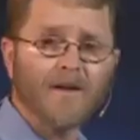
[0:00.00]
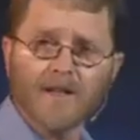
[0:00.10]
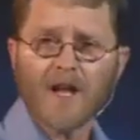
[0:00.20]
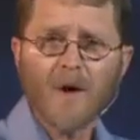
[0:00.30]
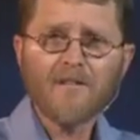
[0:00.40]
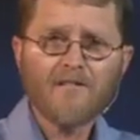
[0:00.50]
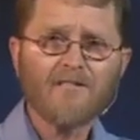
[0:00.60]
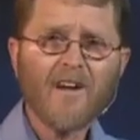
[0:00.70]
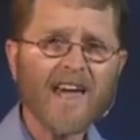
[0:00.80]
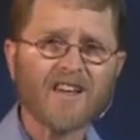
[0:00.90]
you know,
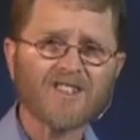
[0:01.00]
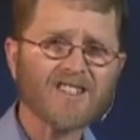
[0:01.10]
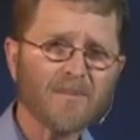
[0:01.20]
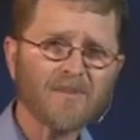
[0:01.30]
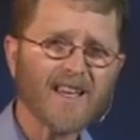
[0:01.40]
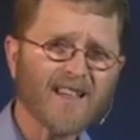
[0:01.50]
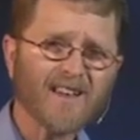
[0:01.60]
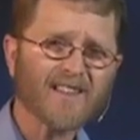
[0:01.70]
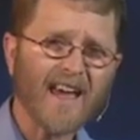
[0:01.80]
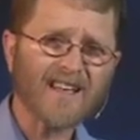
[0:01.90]
affair,
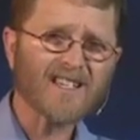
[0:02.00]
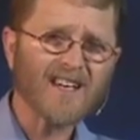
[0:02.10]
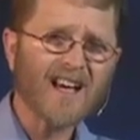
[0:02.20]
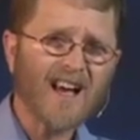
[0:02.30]
something that